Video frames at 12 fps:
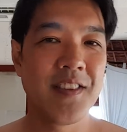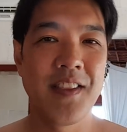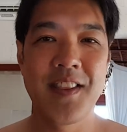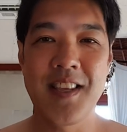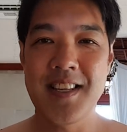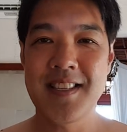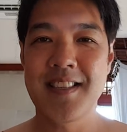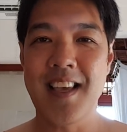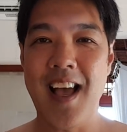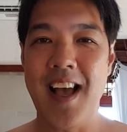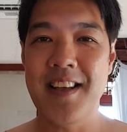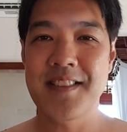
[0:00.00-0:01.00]
this
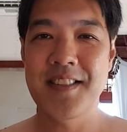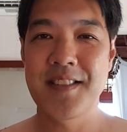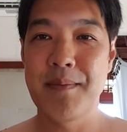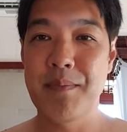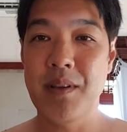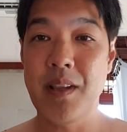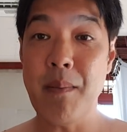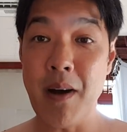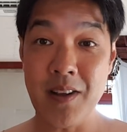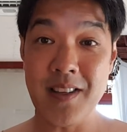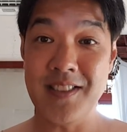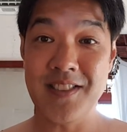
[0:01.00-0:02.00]
as a simple
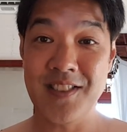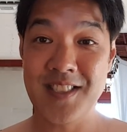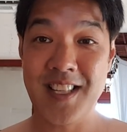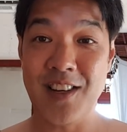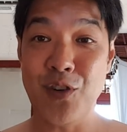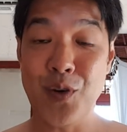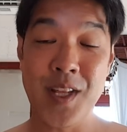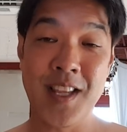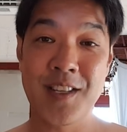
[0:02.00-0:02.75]
emollient or an